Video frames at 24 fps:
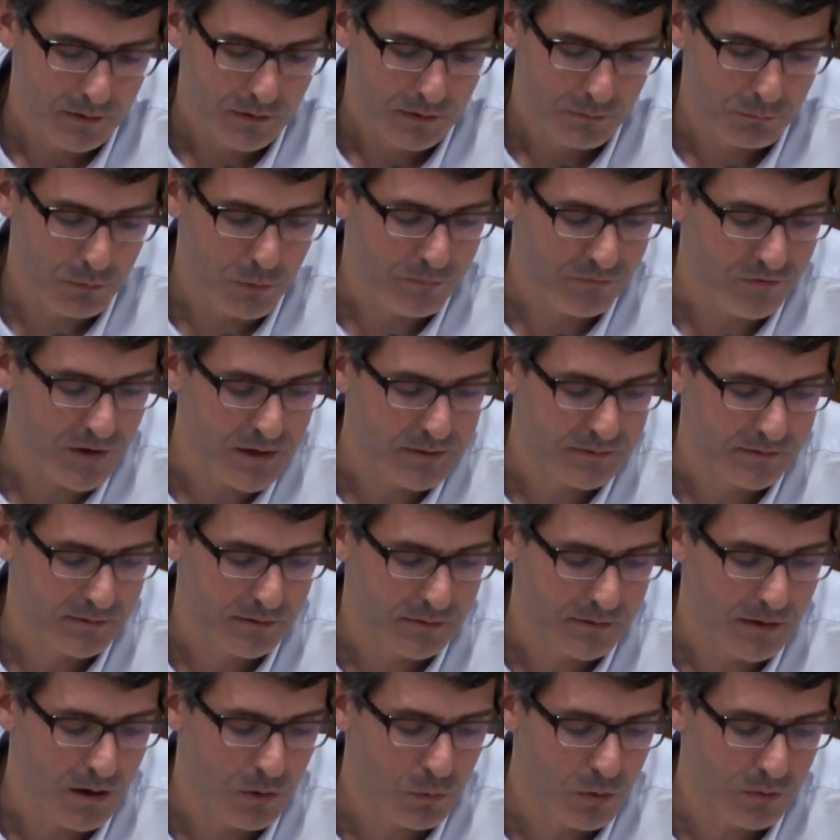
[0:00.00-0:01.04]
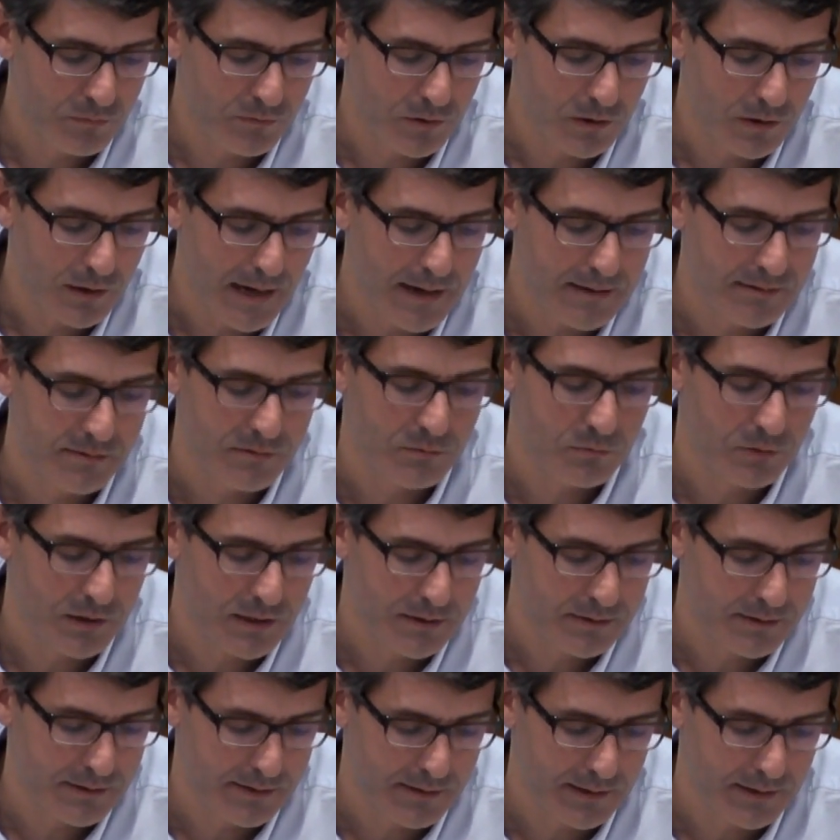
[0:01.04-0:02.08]
Pope Francis, however, has
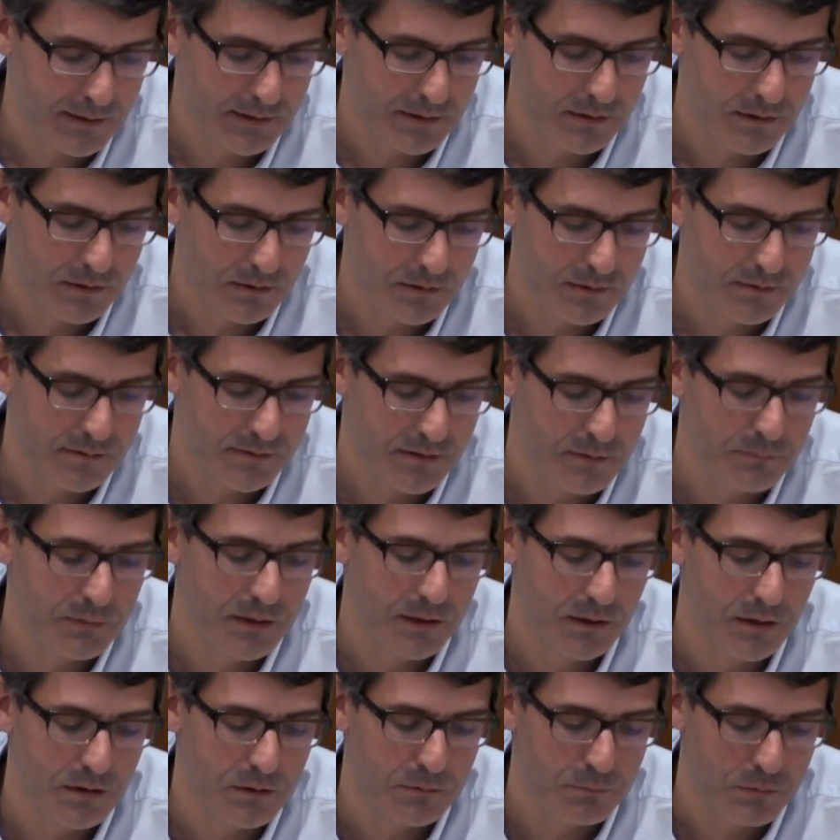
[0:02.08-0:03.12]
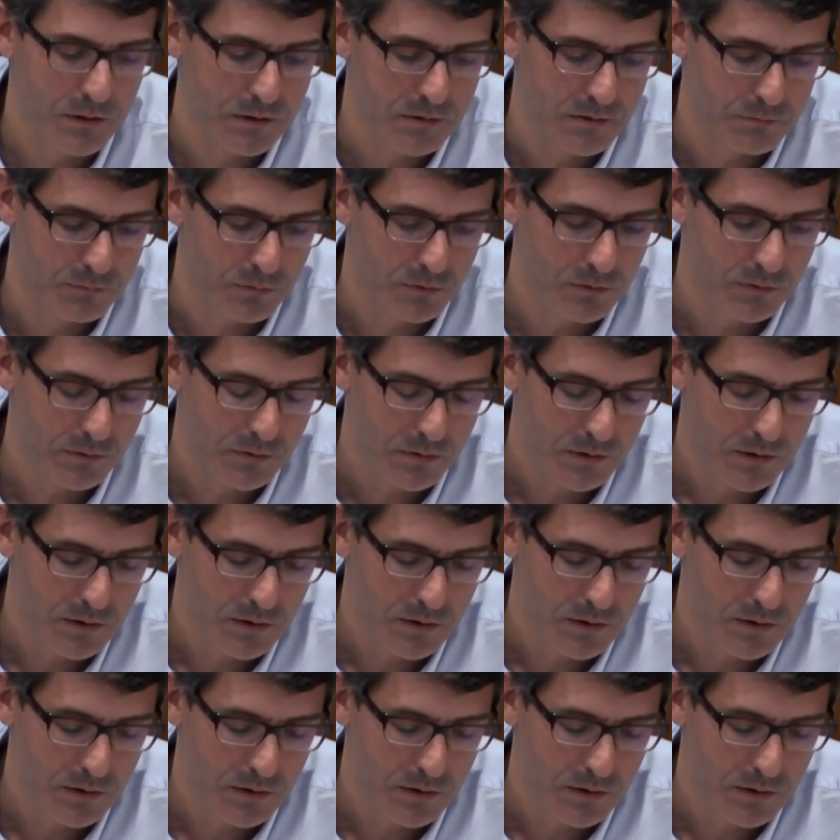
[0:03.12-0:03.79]
restated the CBDR principle.